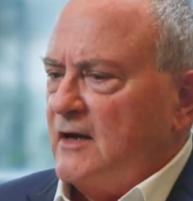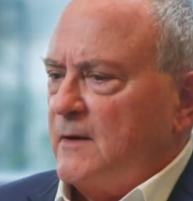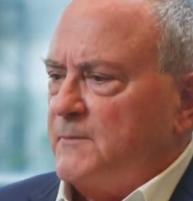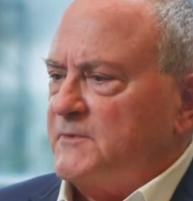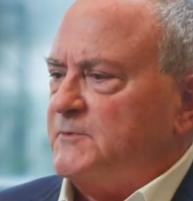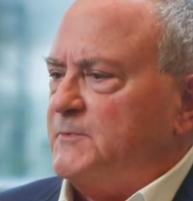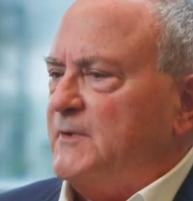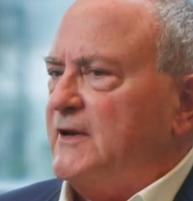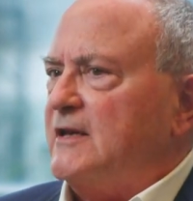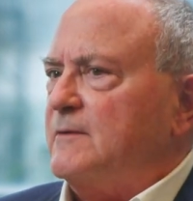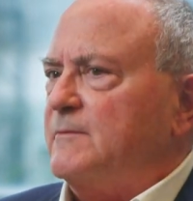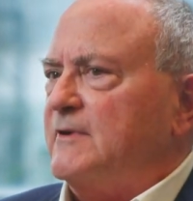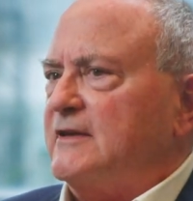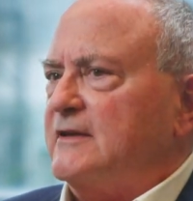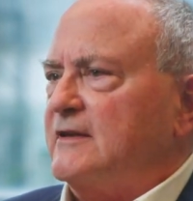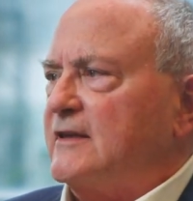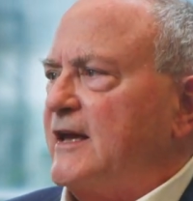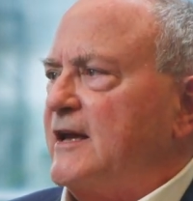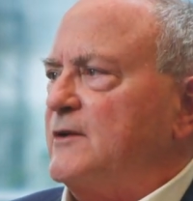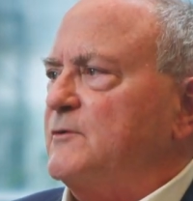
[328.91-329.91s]
I'm speaking about
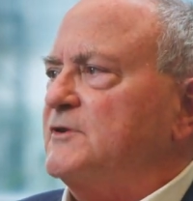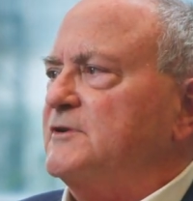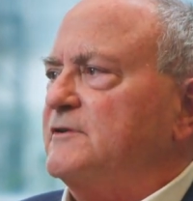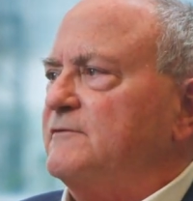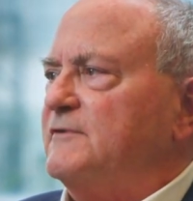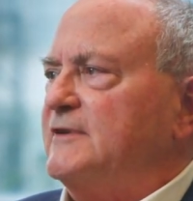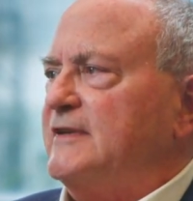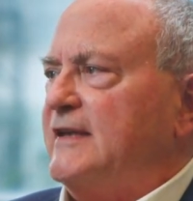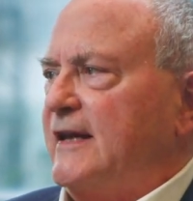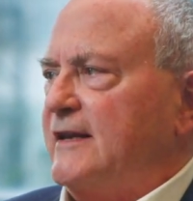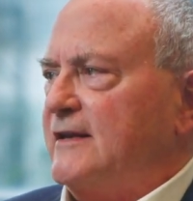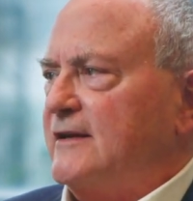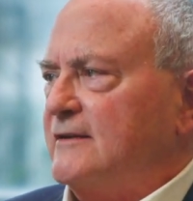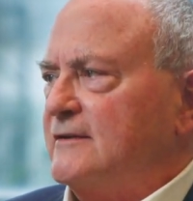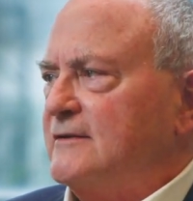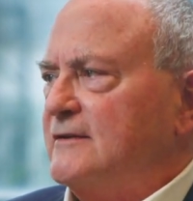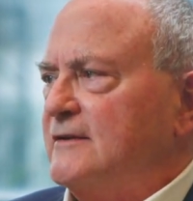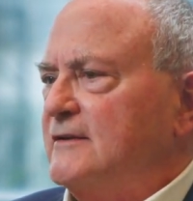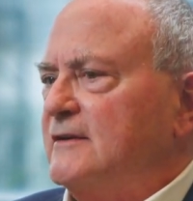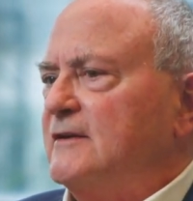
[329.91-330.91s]
the language of data.